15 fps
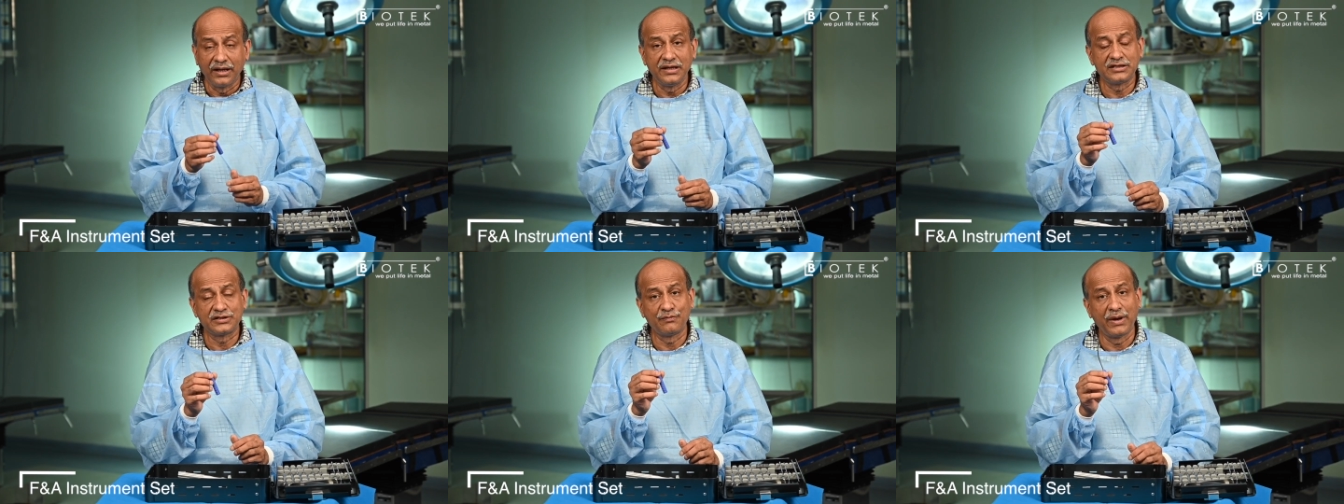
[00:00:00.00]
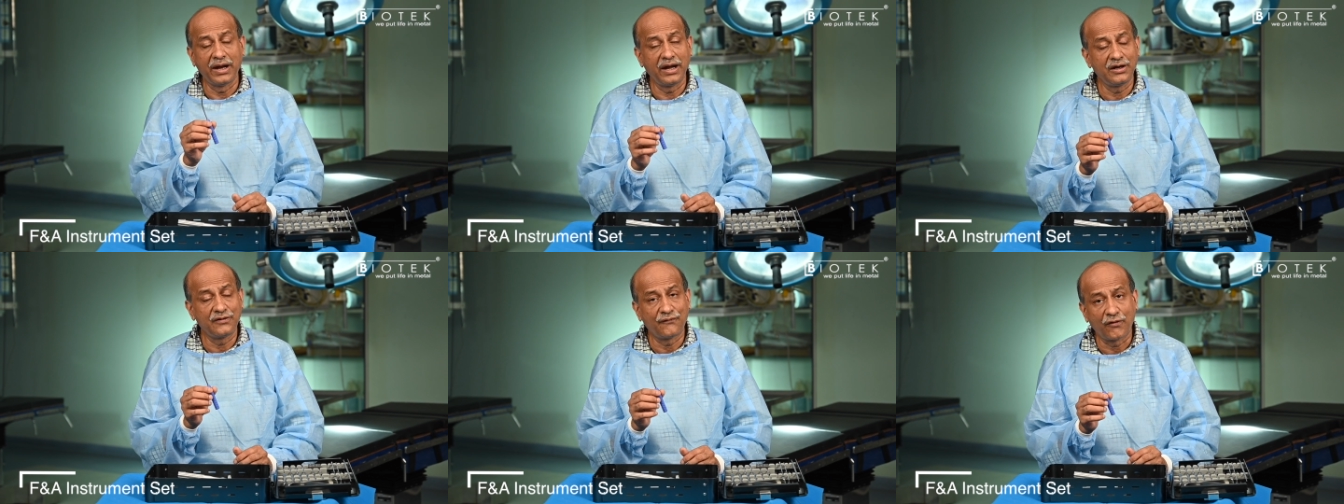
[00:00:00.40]
is
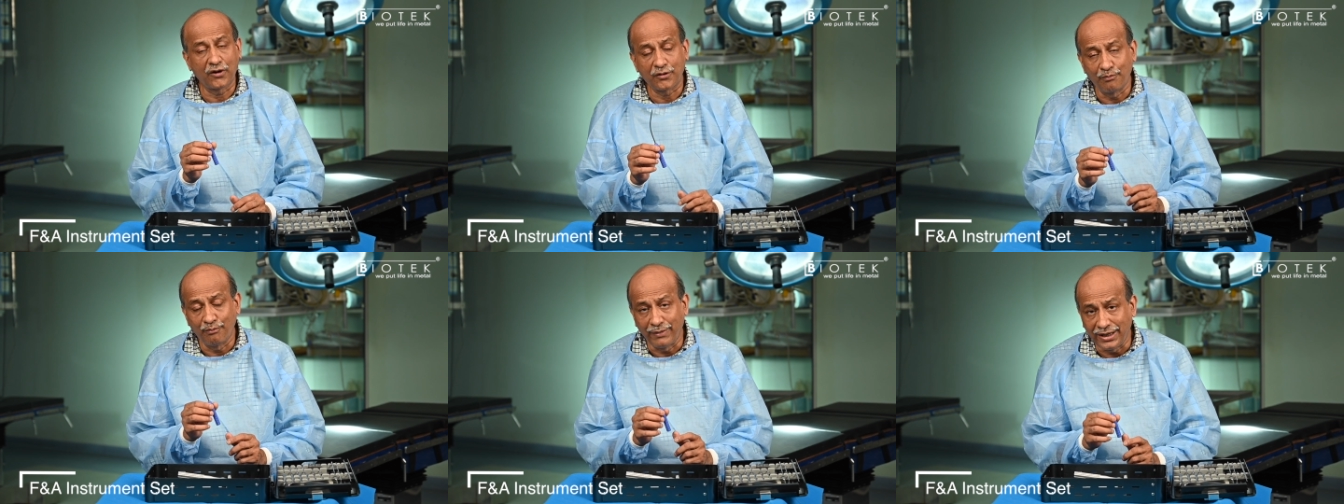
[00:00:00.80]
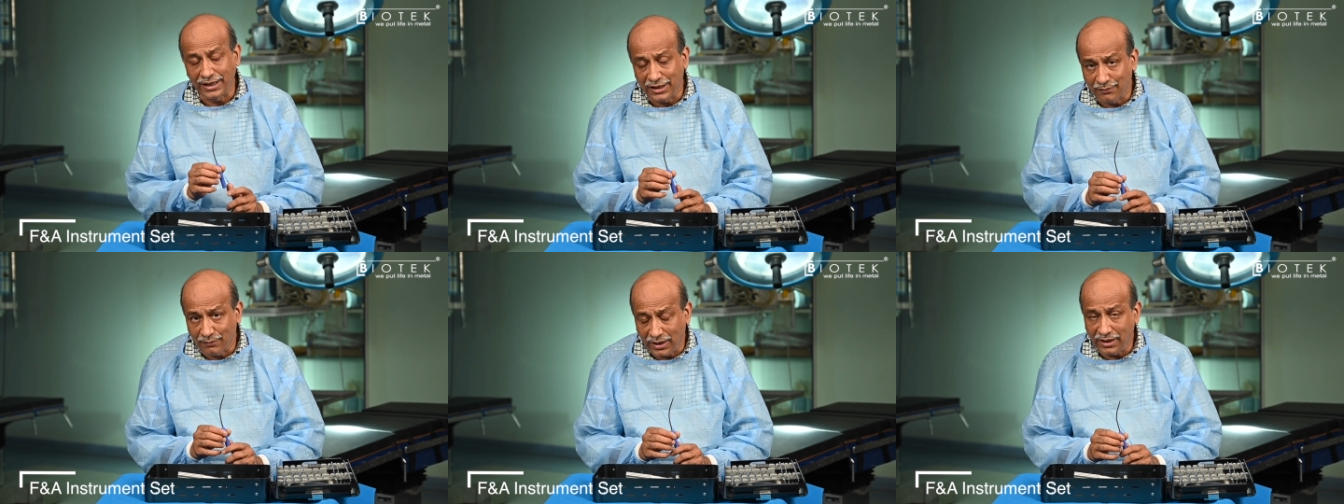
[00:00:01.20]
meant for
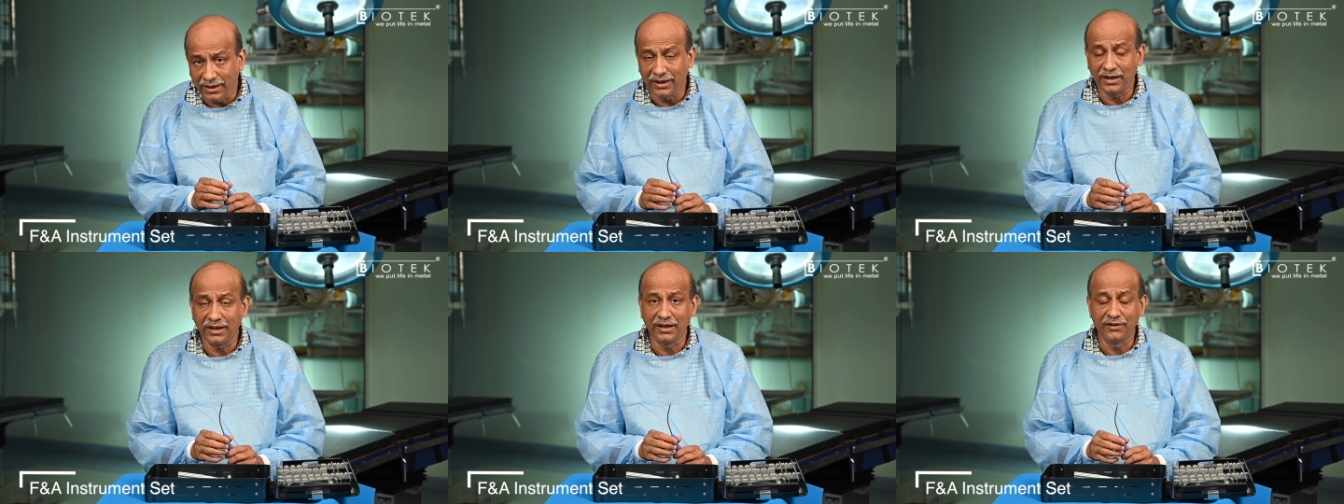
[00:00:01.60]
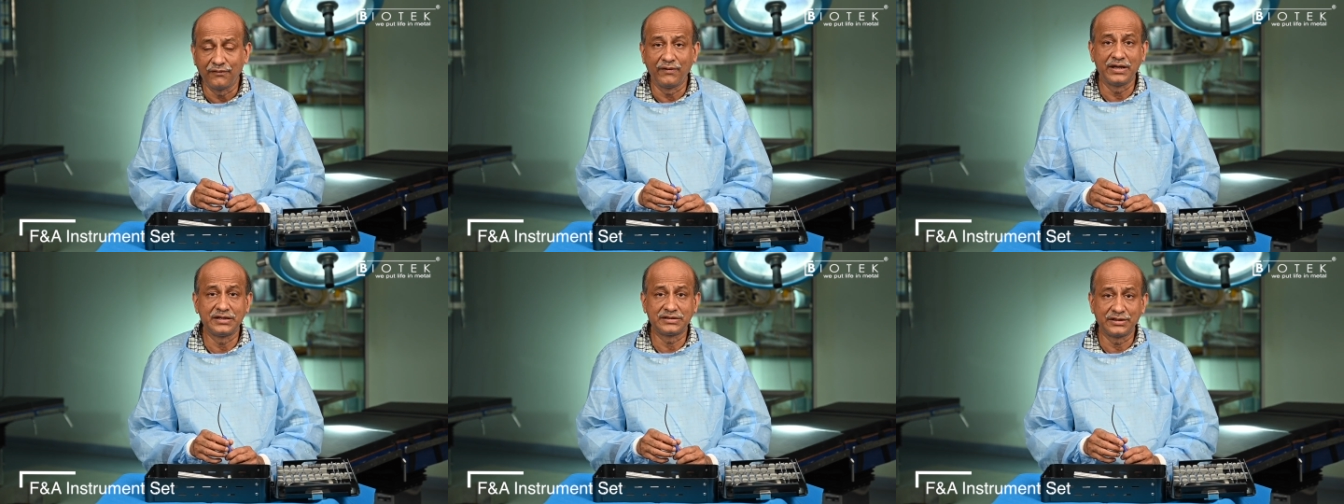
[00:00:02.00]
minimally
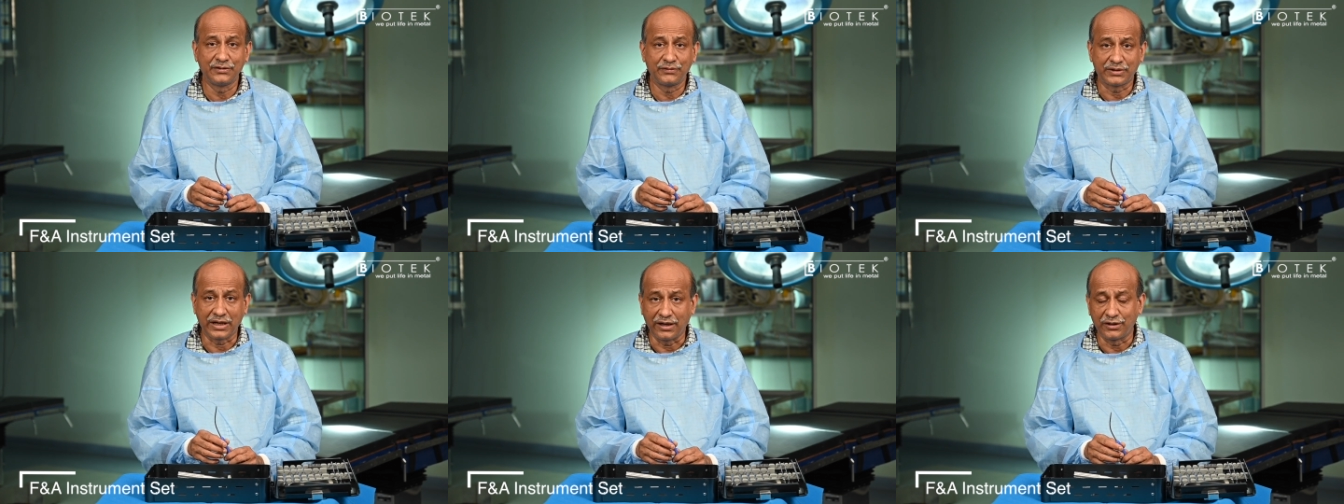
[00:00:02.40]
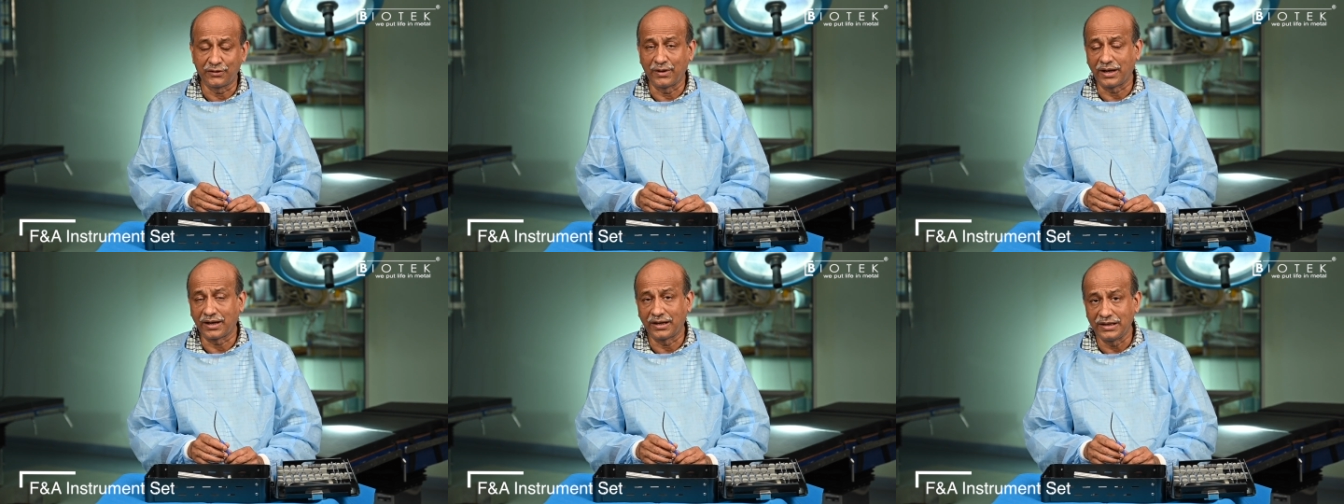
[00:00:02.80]
invasive
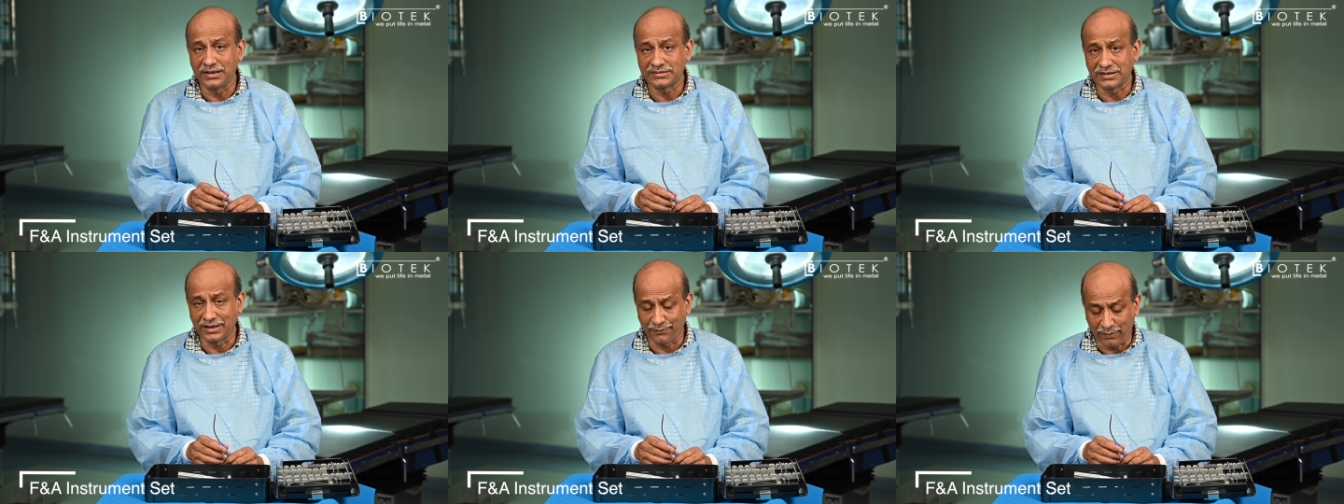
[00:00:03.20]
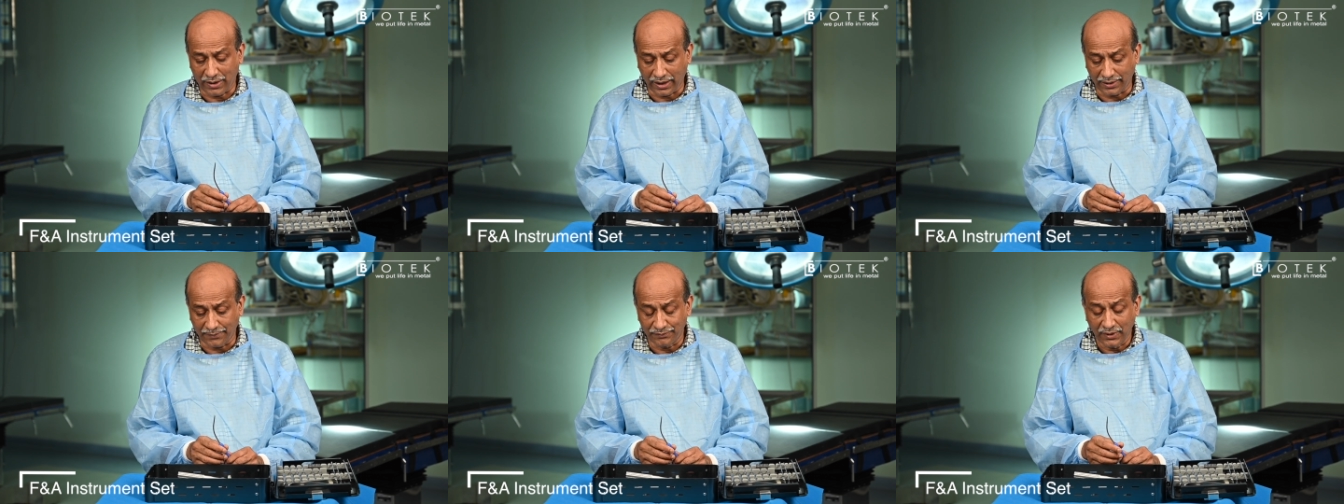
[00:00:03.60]
tendo-Achilles repair.